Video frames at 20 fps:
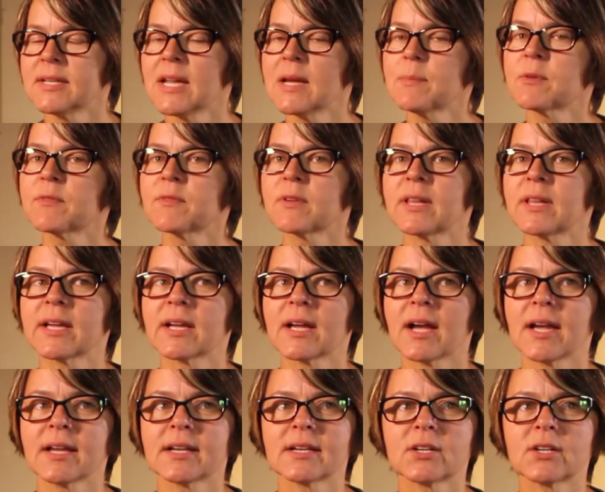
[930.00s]
Naperville,
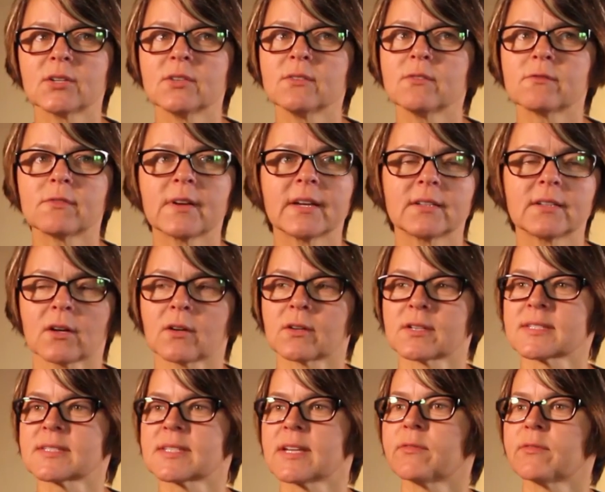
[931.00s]
I couldn't find
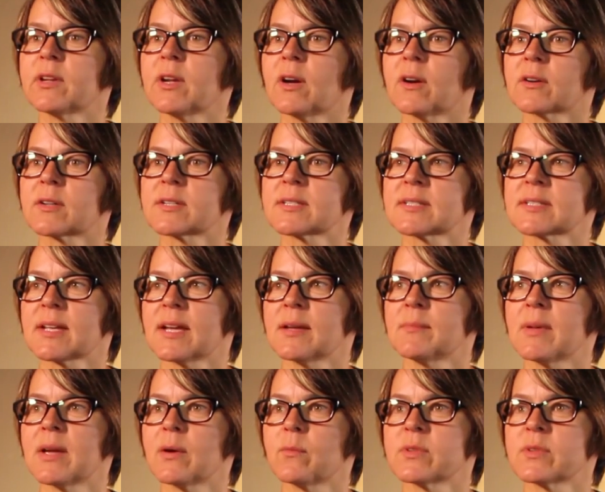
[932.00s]
artists. Every artist I
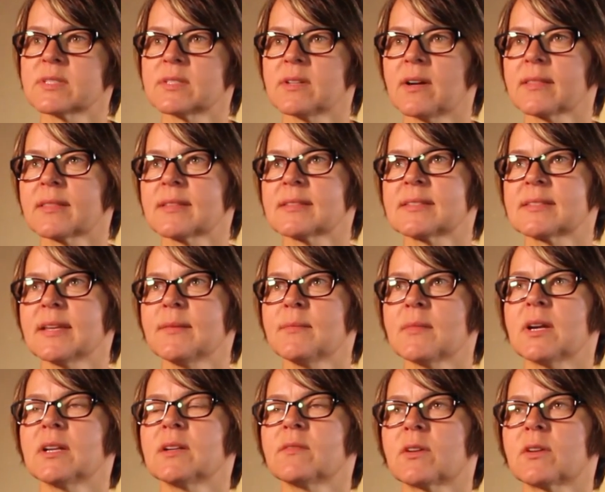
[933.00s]
met was not the same
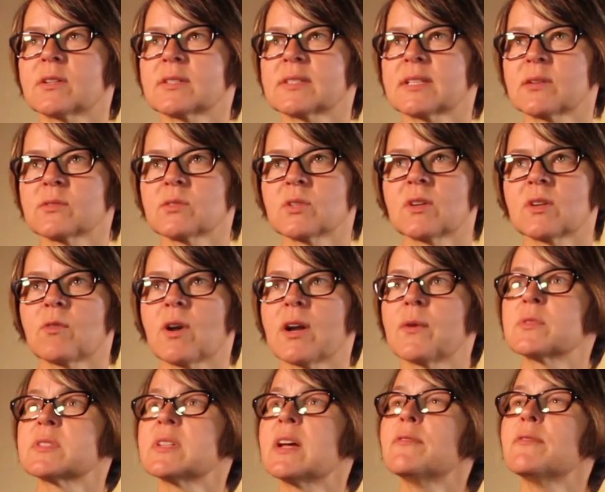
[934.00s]
kind of artist that I was looking for. I
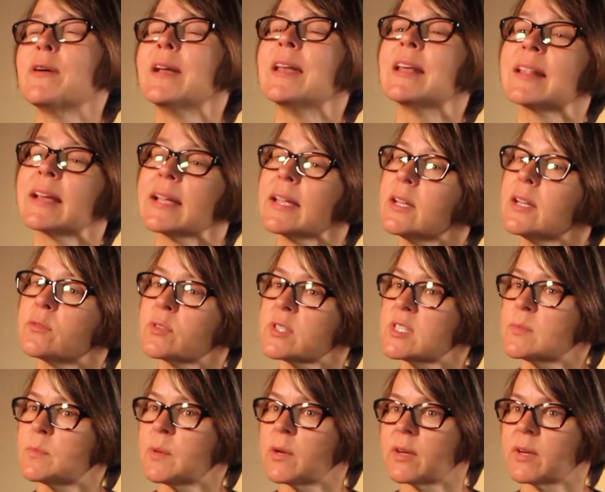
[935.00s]
was not finding that kindred
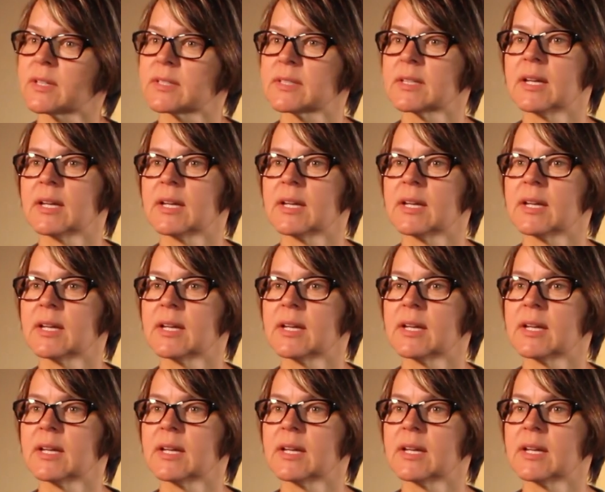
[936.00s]
spirit.